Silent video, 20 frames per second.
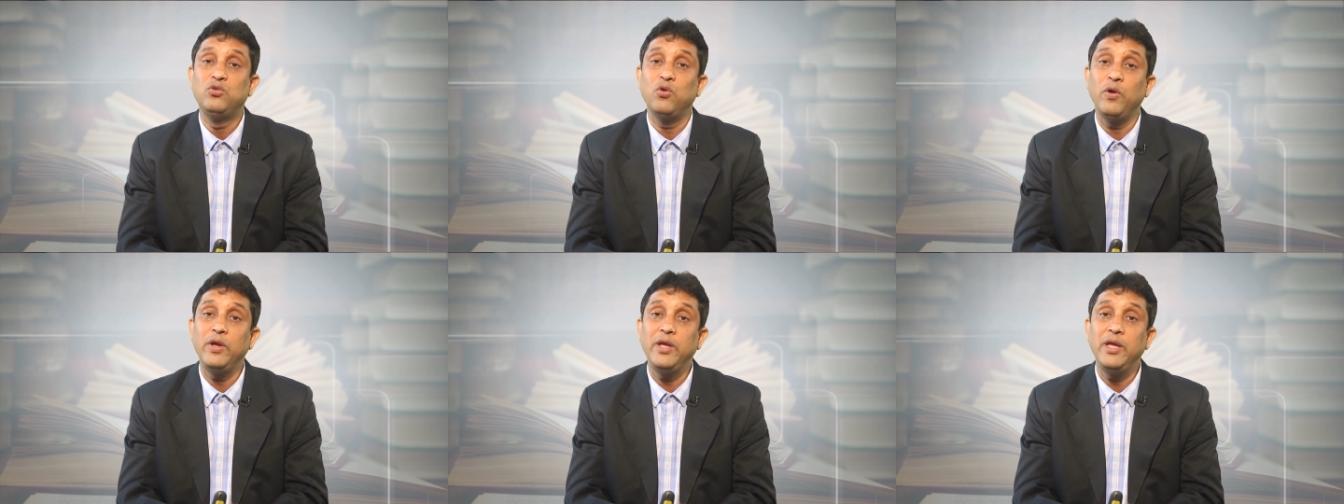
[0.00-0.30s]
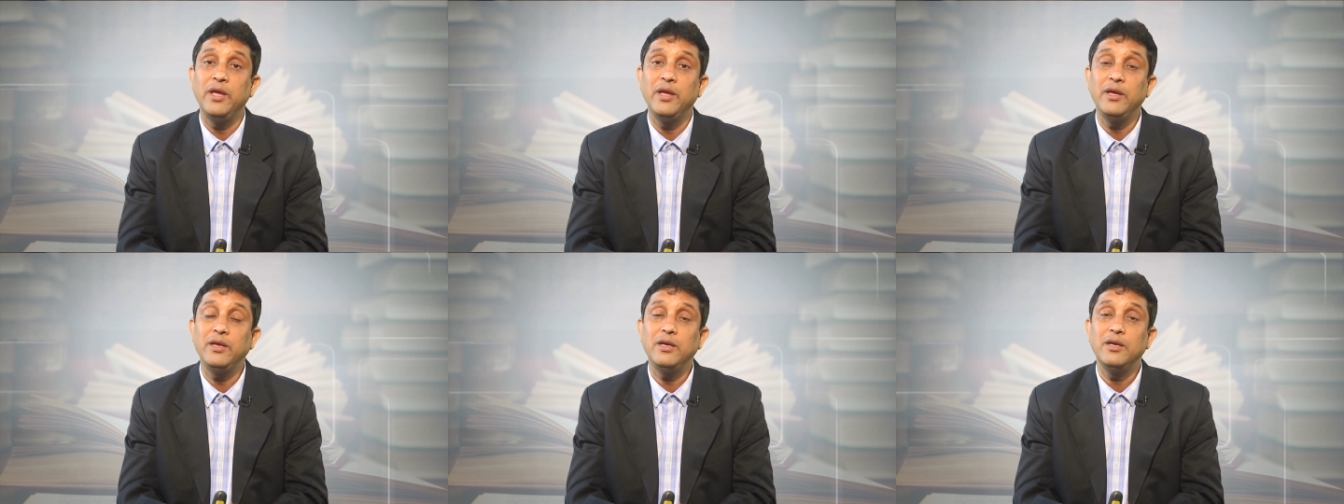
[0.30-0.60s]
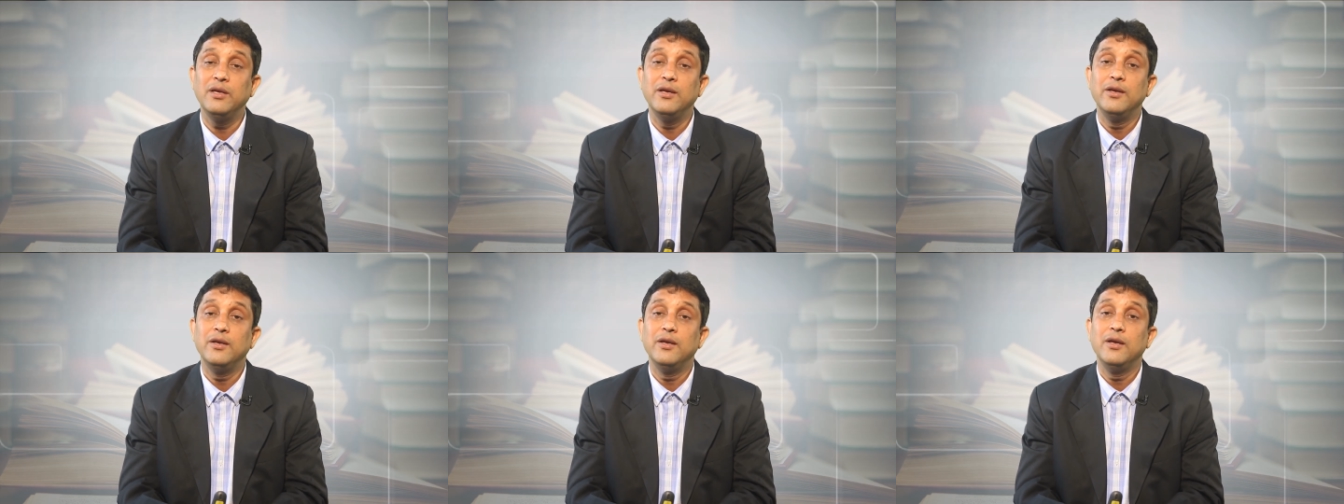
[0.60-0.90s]

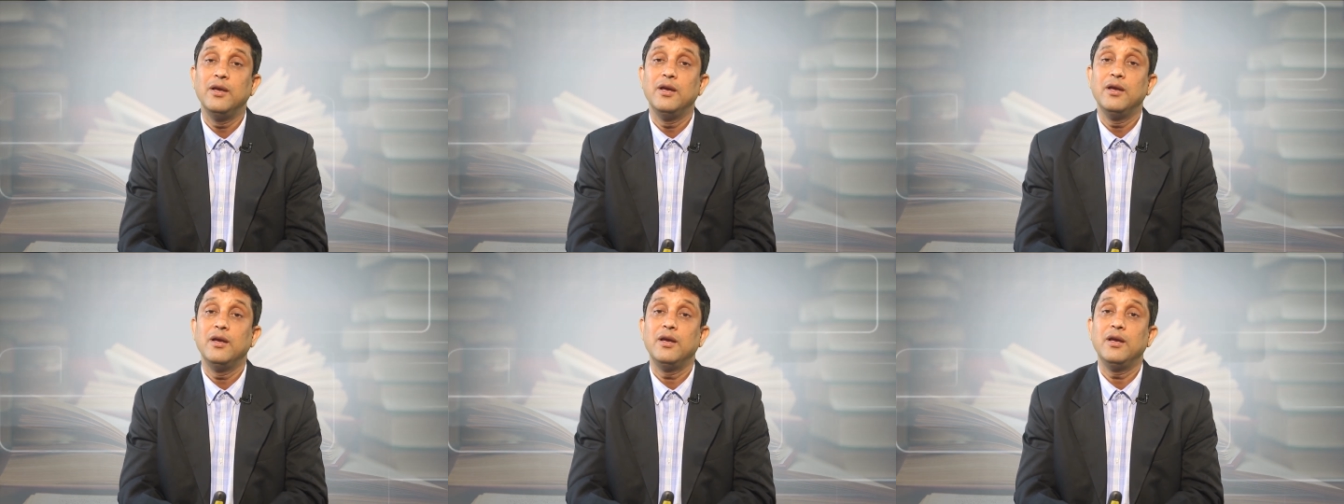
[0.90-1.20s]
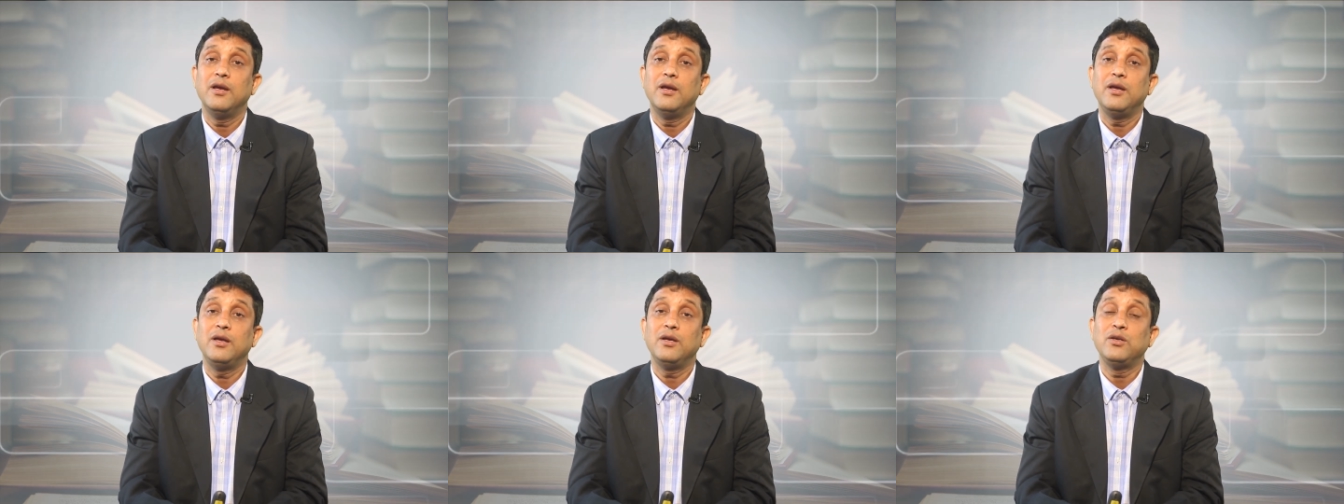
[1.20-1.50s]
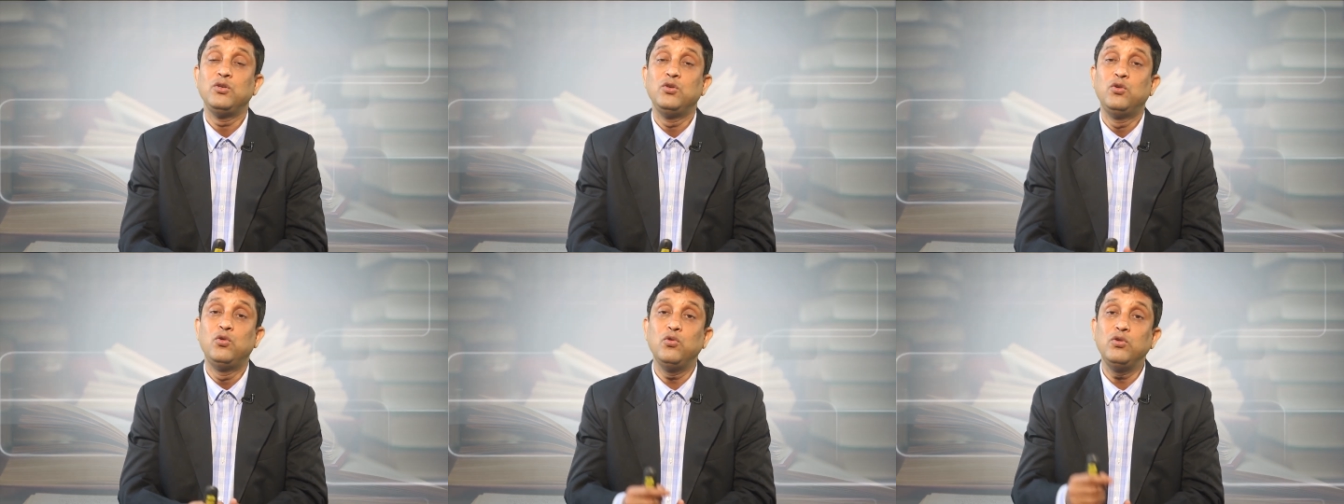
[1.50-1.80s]
doing
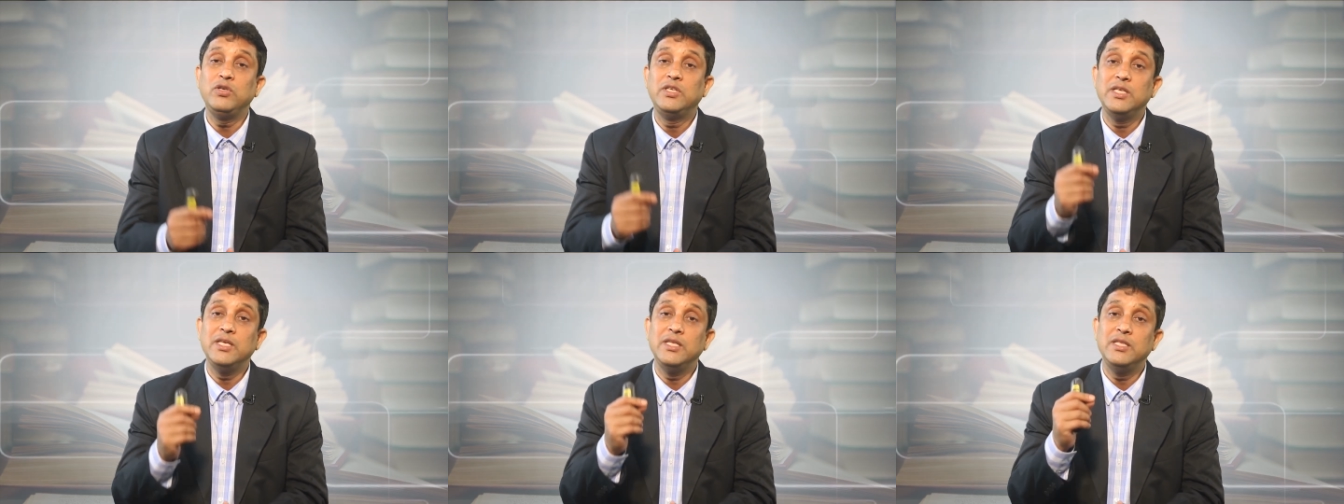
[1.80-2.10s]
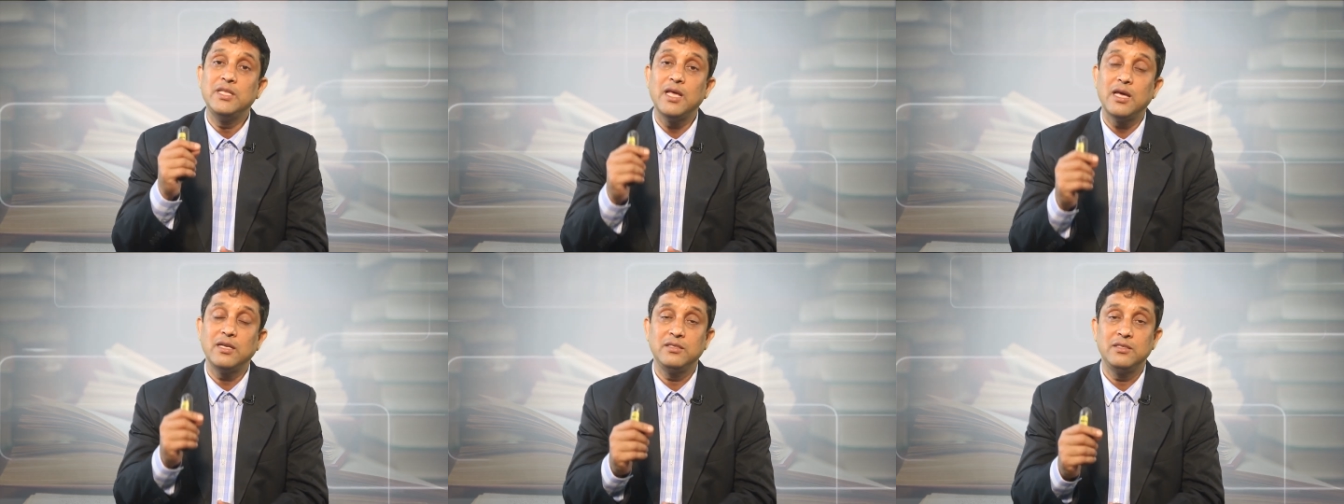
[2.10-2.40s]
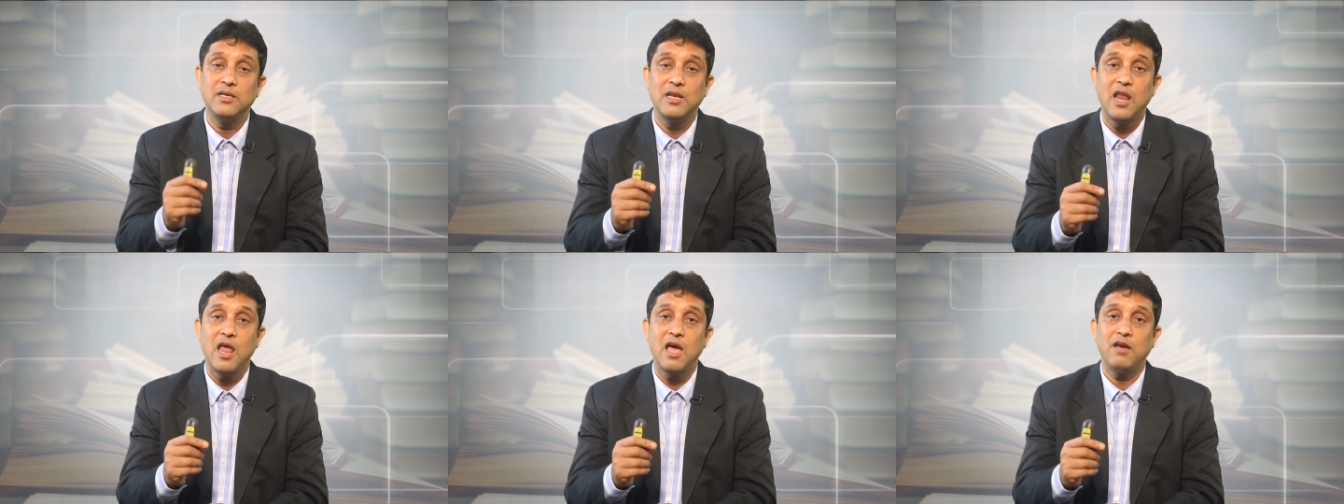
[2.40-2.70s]
good in their
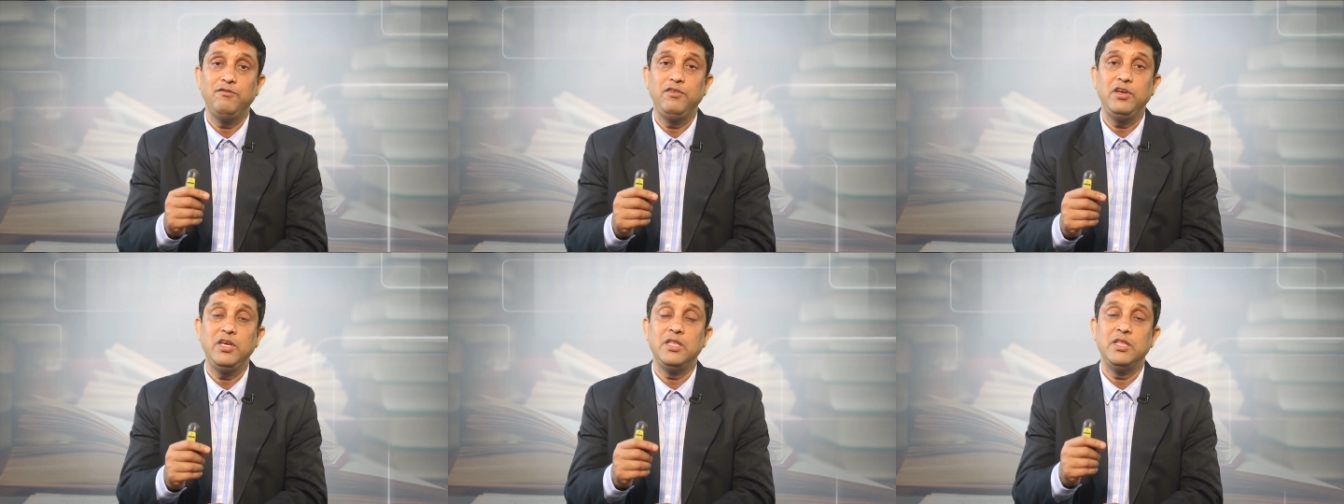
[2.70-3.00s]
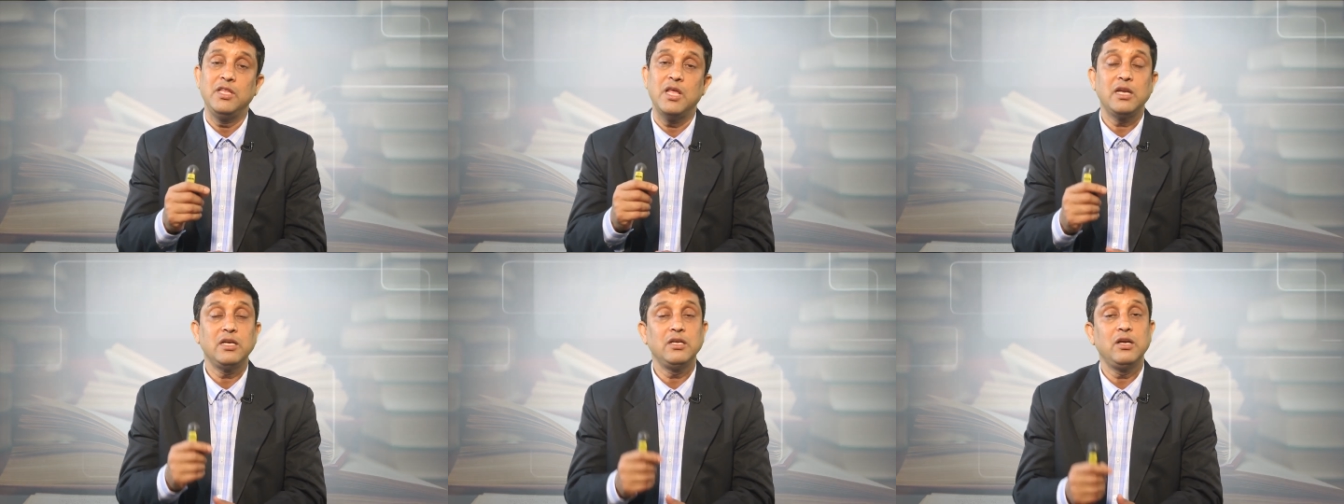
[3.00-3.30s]
syllabi, in their